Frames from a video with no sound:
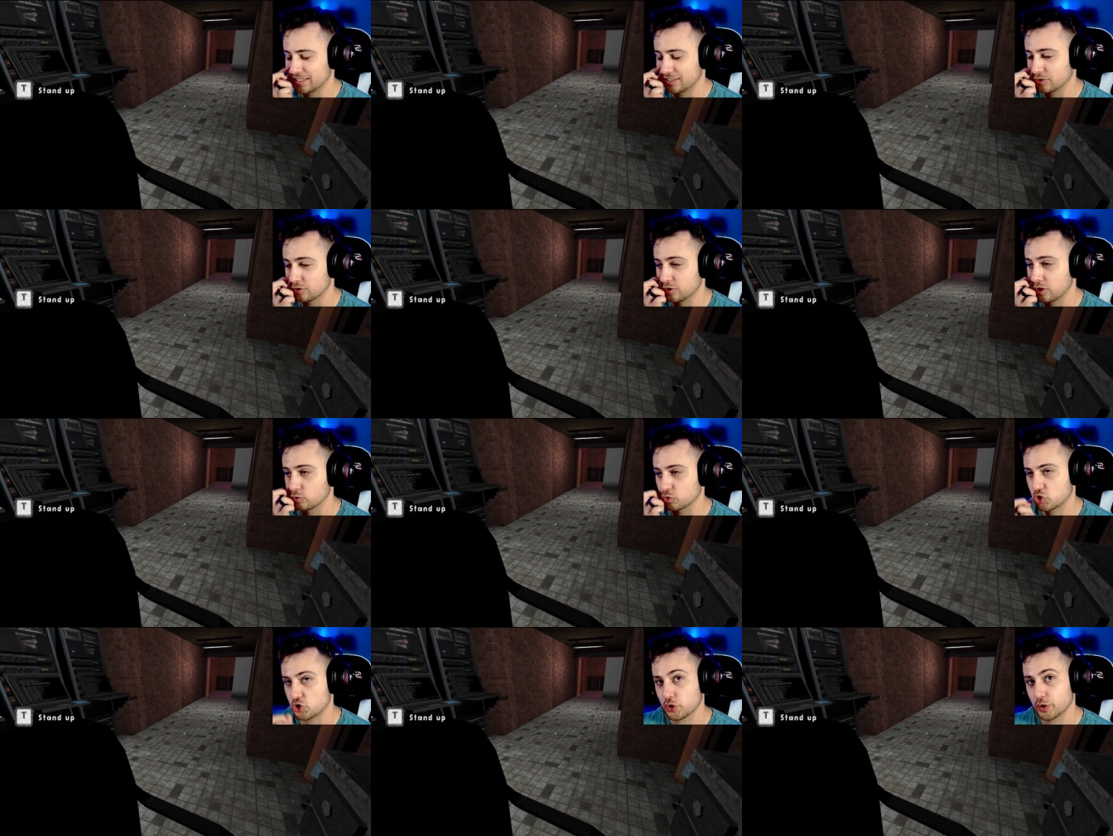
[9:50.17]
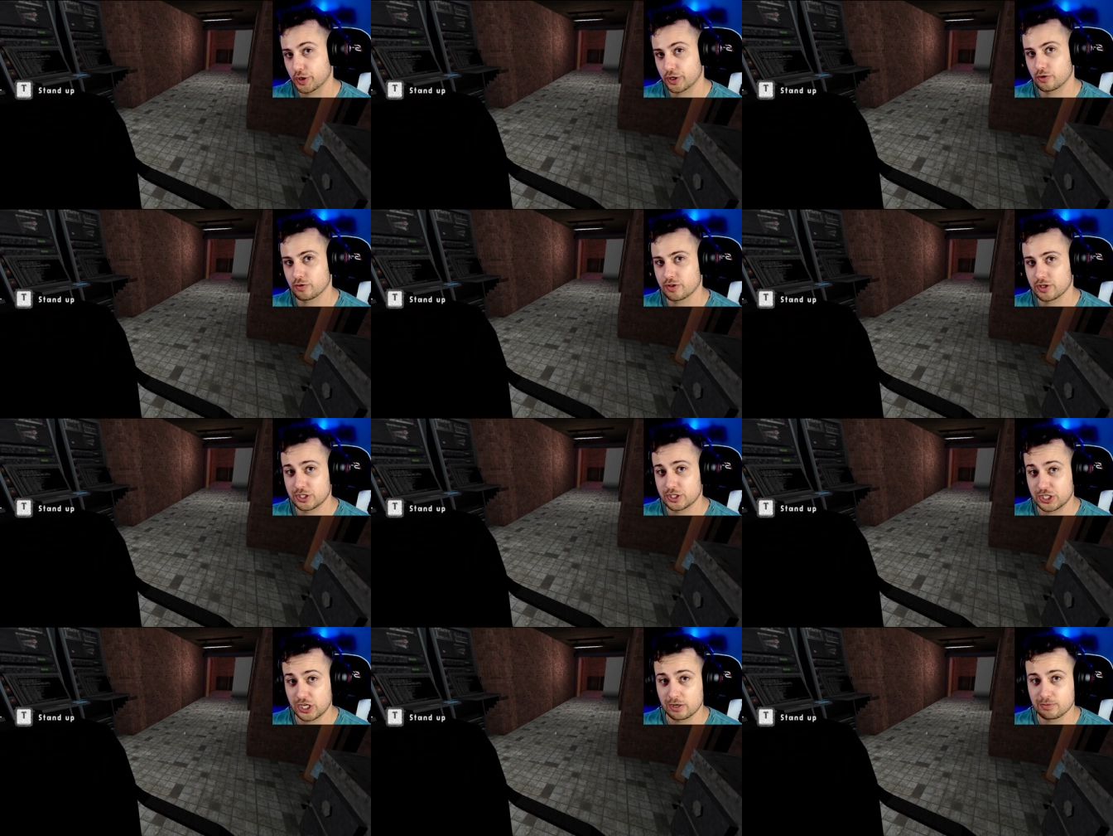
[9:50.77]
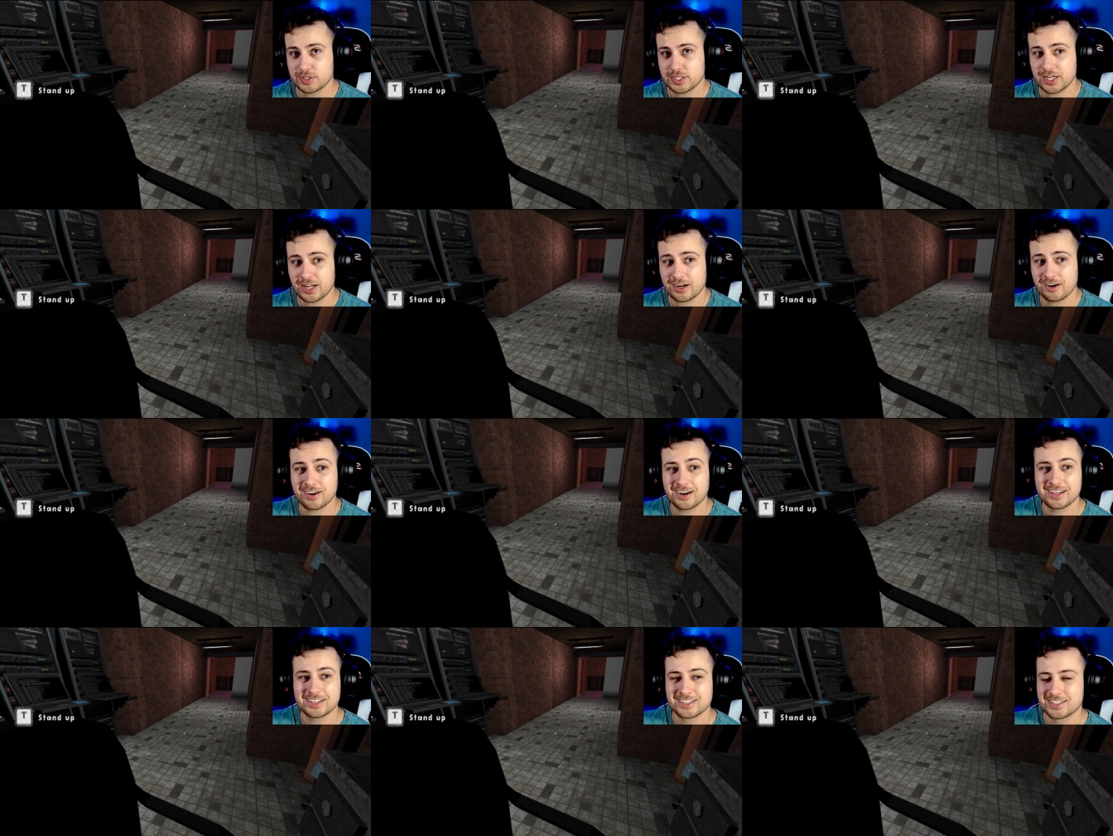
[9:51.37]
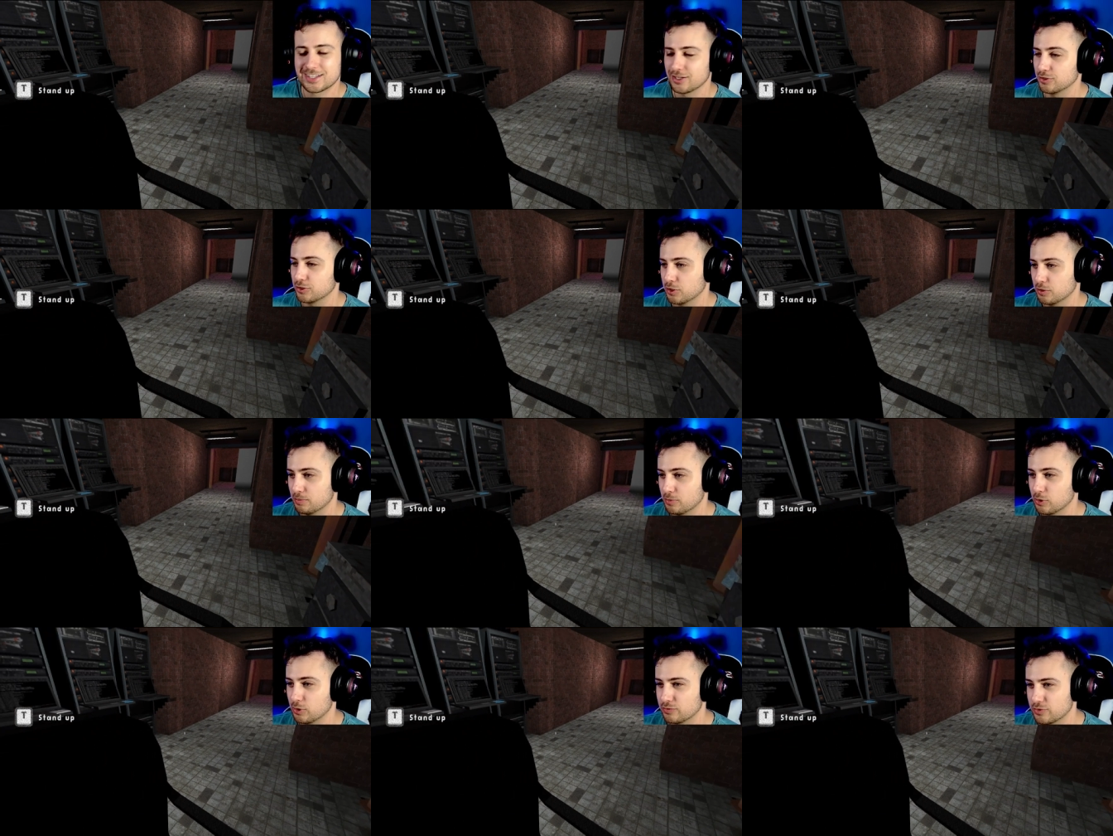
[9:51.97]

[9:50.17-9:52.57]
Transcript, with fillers: you don't trigger the jump scare until you move